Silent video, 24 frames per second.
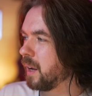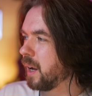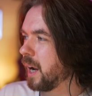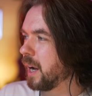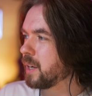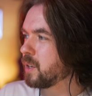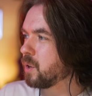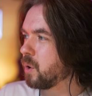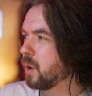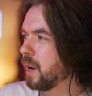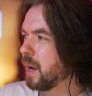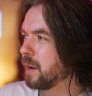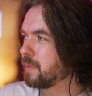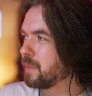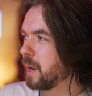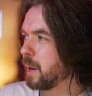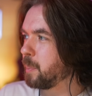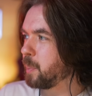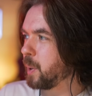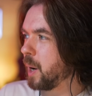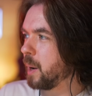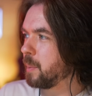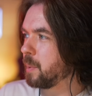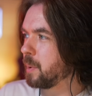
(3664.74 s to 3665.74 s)
I don't have that
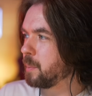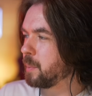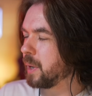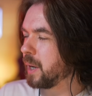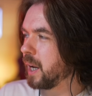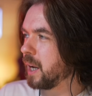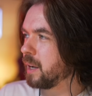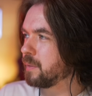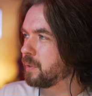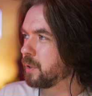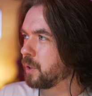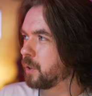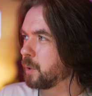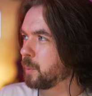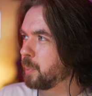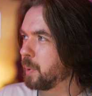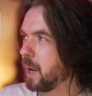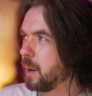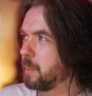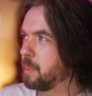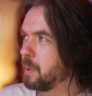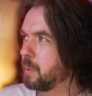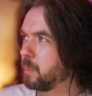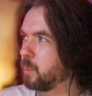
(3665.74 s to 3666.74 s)
problem, but I have another
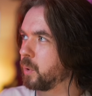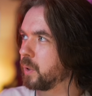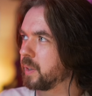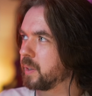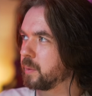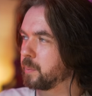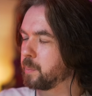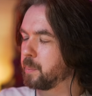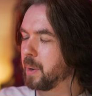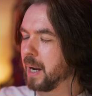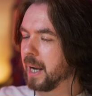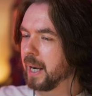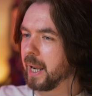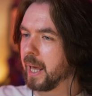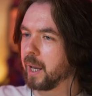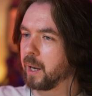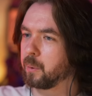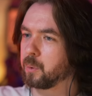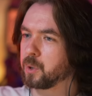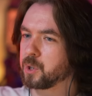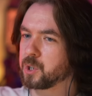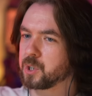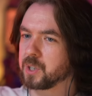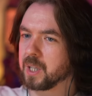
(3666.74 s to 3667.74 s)
problem with my
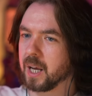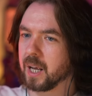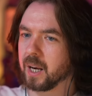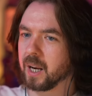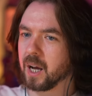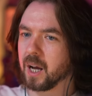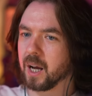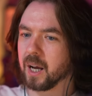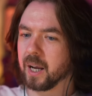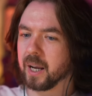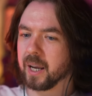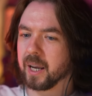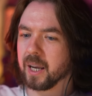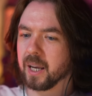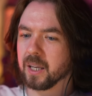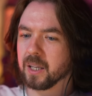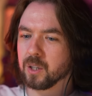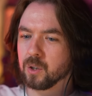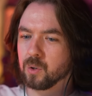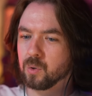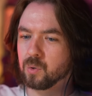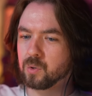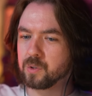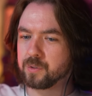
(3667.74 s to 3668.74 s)
language, that I
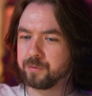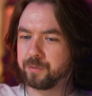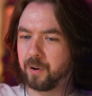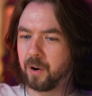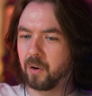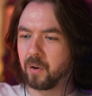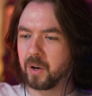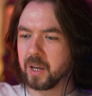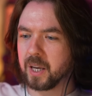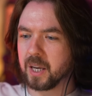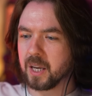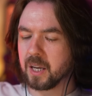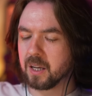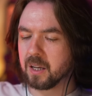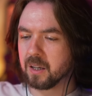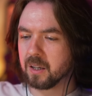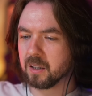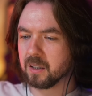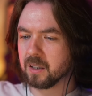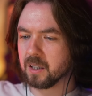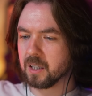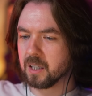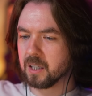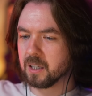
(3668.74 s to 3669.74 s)
use very
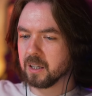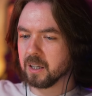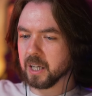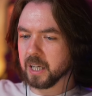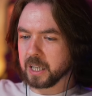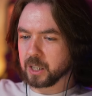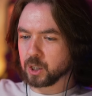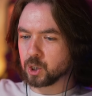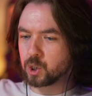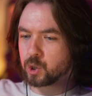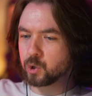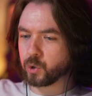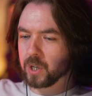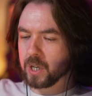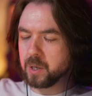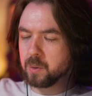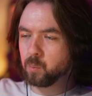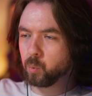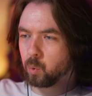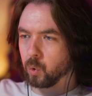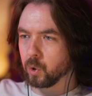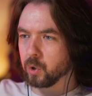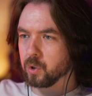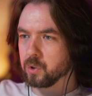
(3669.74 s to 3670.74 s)

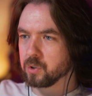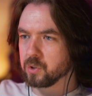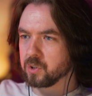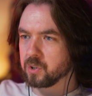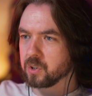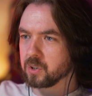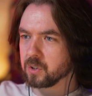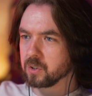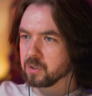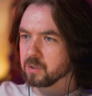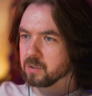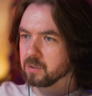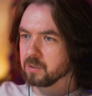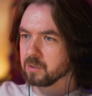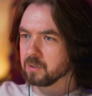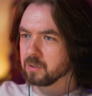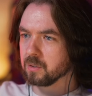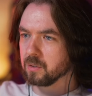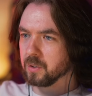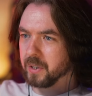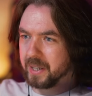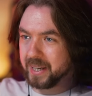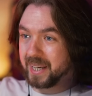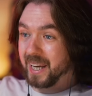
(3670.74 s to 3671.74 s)
extreme words.
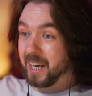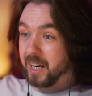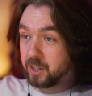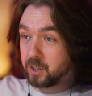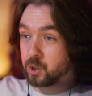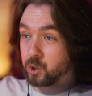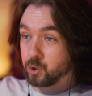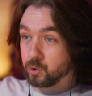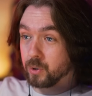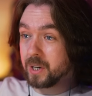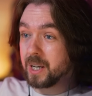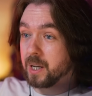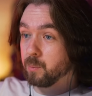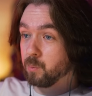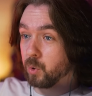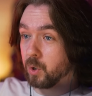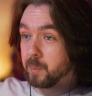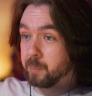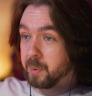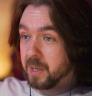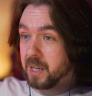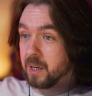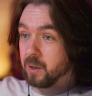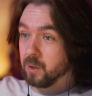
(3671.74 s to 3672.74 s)
Like extreme
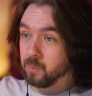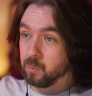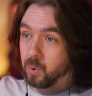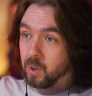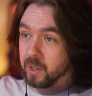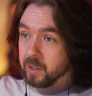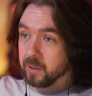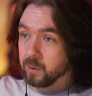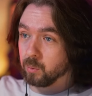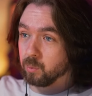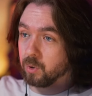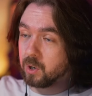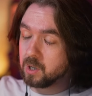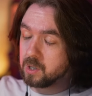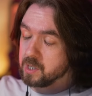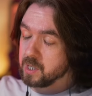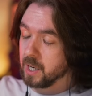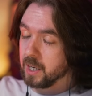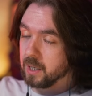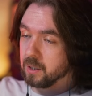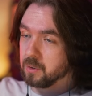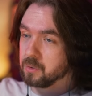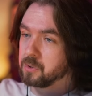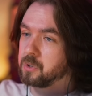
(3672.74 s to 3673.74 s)
would be one of the words I
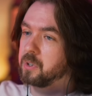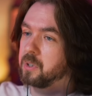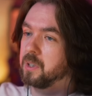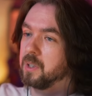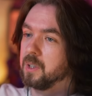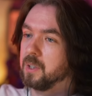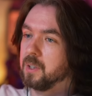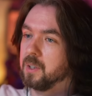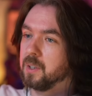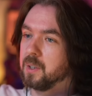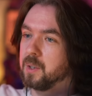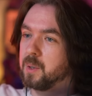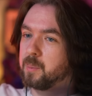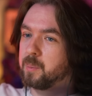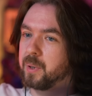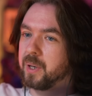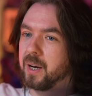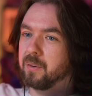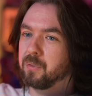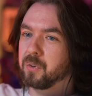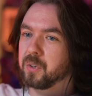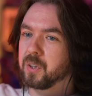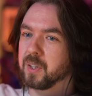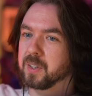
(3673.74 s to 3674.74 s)
use. But
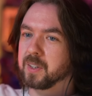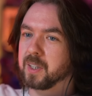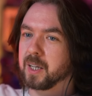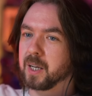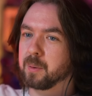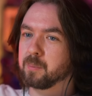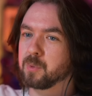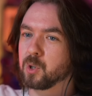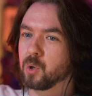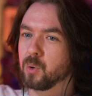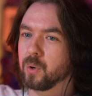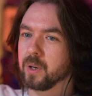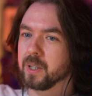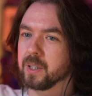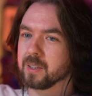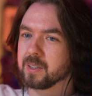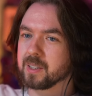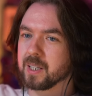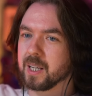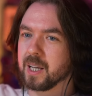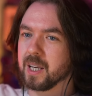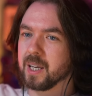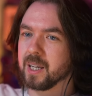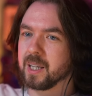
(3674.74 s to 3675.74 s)
everything that I'm doing is
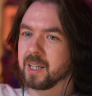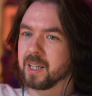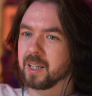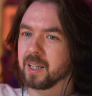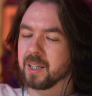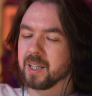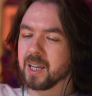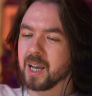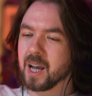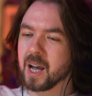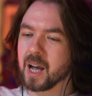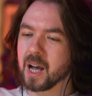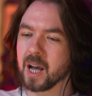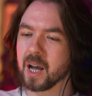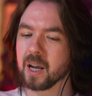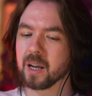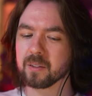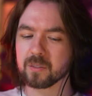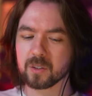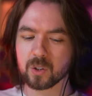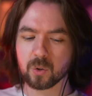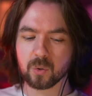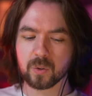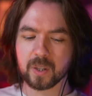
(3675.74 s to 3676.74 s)
like, yeah, I
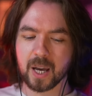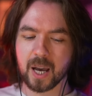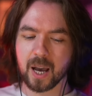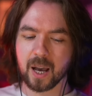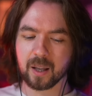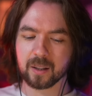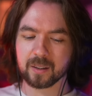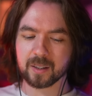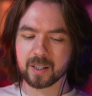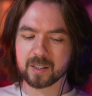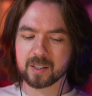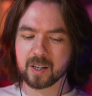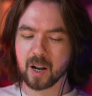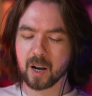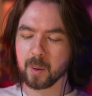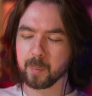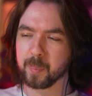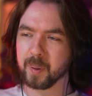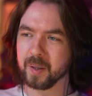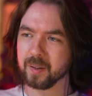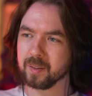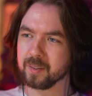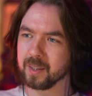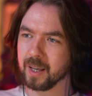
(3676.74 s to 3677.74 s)
do that, and that's kind of
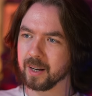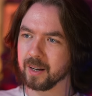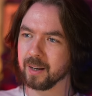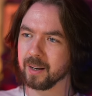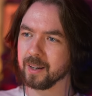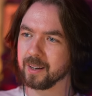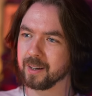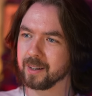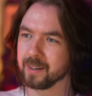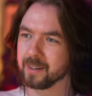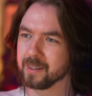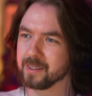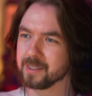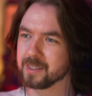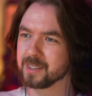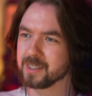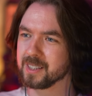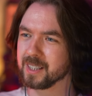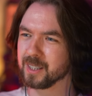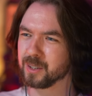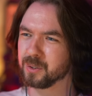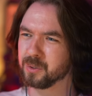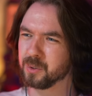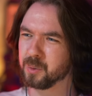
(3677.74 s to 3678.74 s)
pathetic. And she's
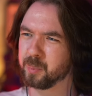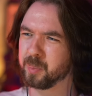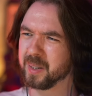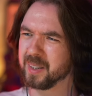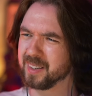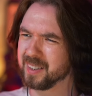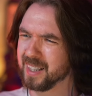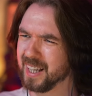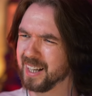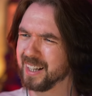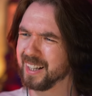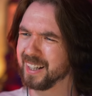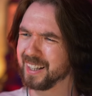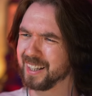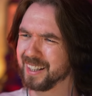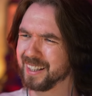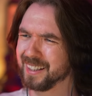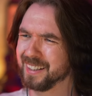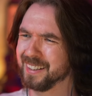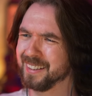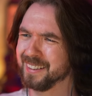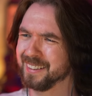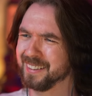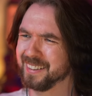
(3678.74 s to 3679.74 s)
like, ooh, pathetic.